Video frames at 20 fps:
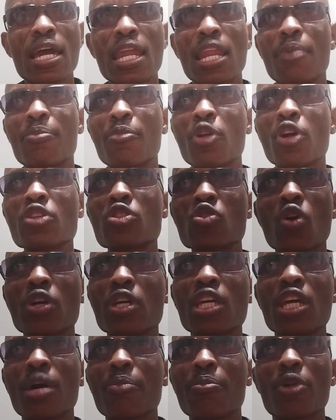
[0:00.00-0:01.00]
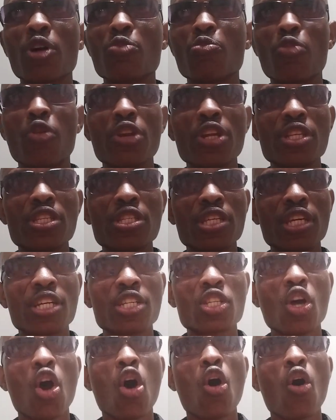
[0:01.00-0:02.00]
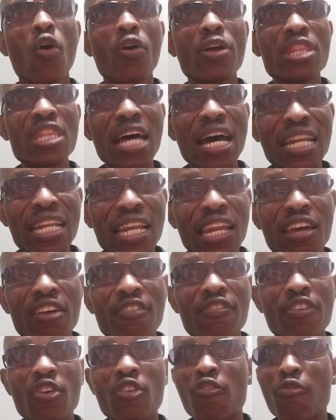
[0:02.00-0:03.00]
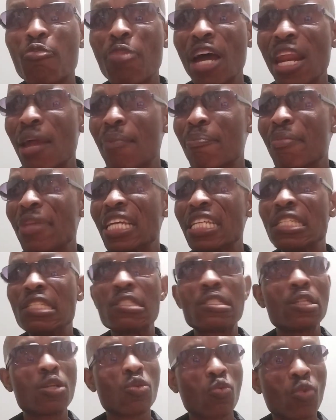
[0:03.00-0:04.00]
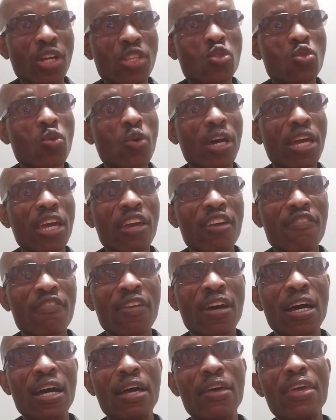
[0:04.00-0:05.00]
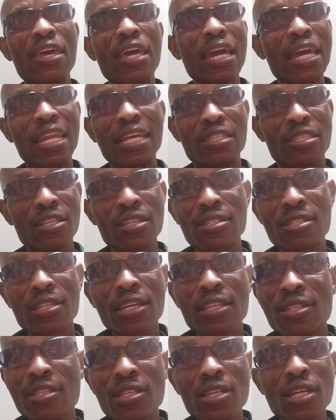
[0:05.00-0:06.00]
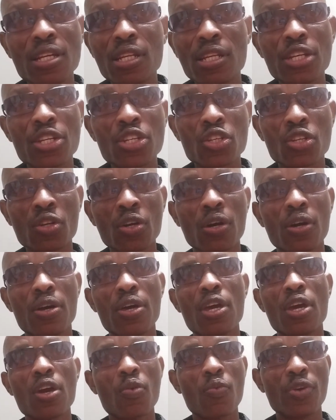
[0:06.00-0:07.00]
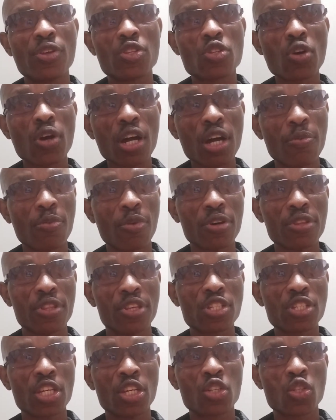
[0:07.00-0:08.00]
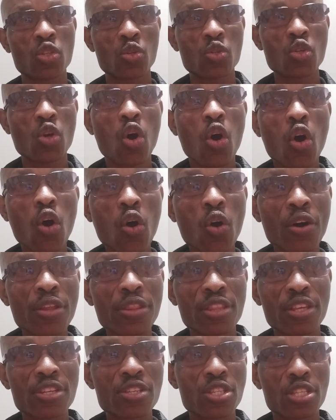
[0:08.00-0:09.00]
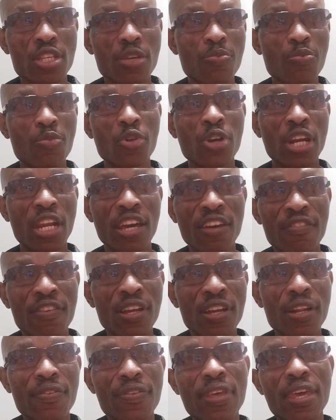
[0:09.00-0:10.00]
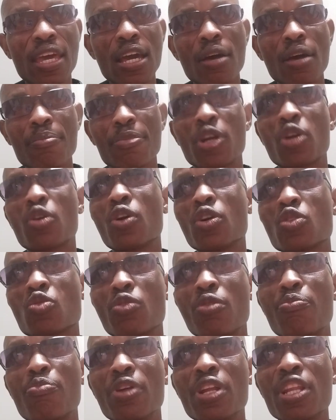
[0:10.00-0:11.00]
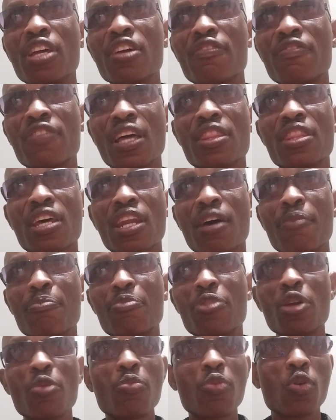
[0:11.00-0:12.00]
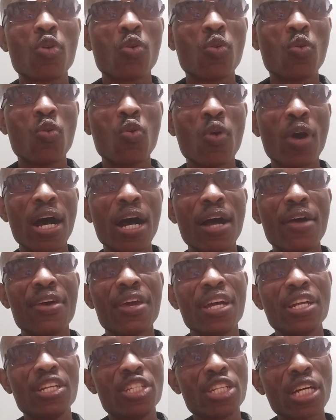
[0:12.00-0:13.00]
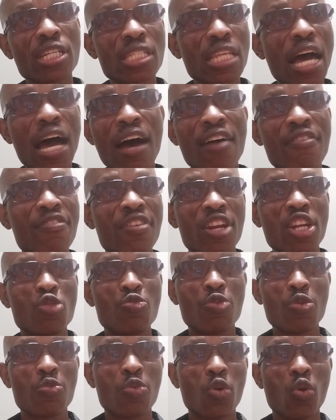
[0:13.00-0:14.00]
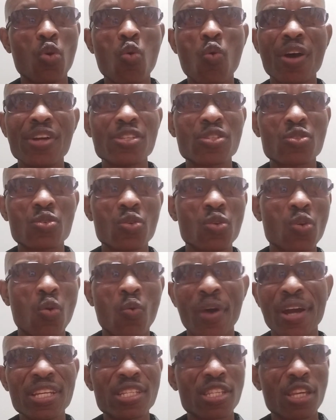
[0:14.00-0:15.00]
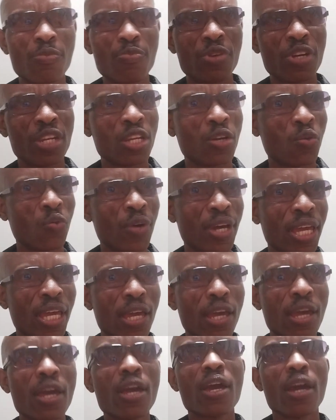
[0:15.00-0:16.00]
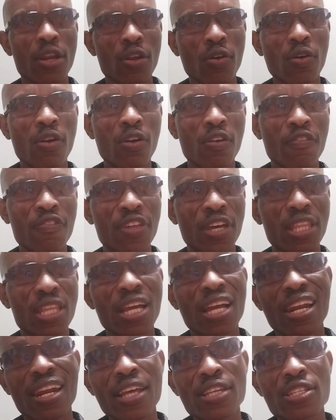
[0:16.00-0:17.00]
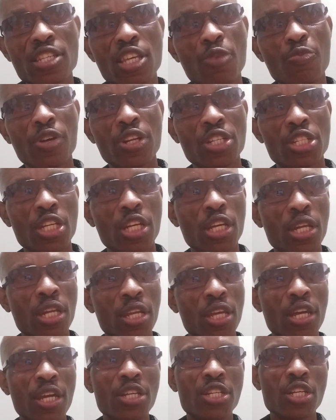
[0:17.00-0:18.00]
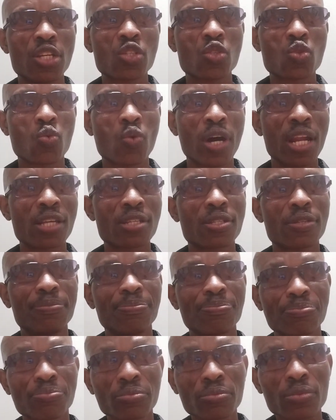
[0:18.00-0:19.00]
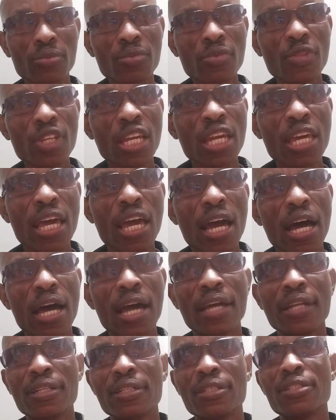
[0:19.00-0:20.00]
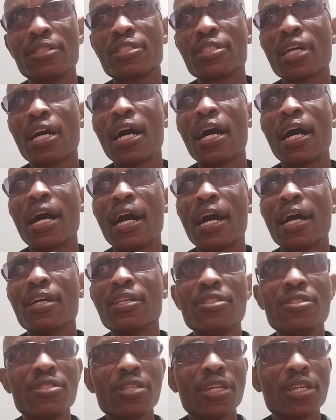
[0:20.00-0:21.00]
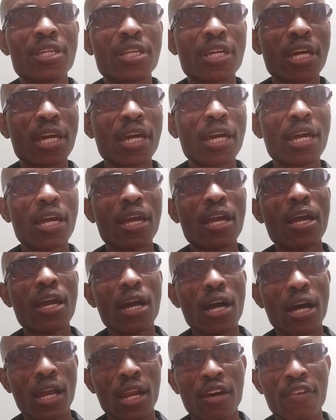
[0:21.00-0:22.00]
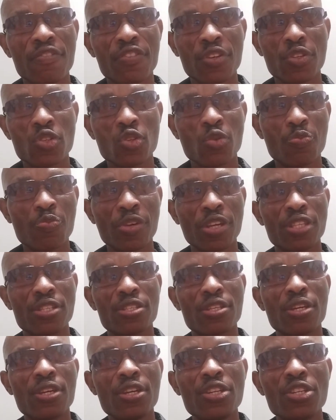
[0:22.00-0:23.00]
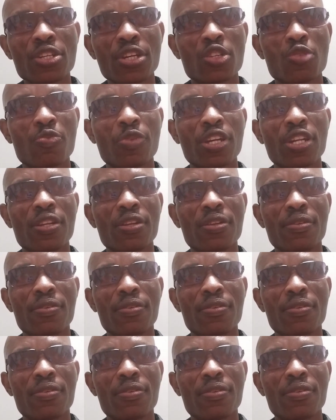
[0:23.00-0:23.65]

And I'm not talking about politics on that level of parliament and whatsoever and a decent English. No, we'll talk about these issues on this simple level, because we believe that there are people who are just average people who wants to know what is happening where and all of that. Let's keep engaging, squatters. And take care. I love you to bits. Cheers, man.